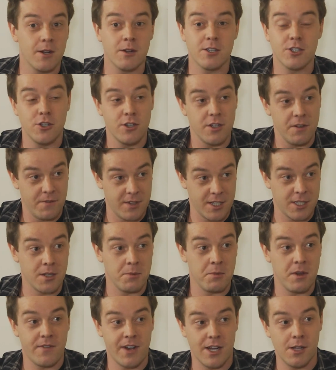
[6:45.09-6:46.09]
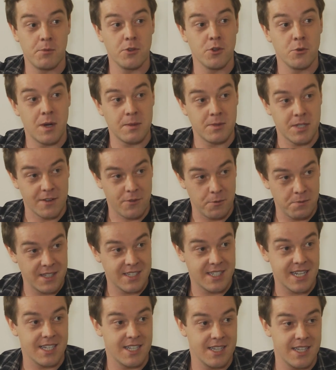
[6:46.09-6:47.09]
And it's going to be available on the website from
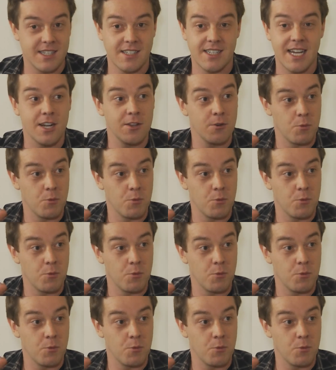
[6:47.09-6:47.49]
this date to this date.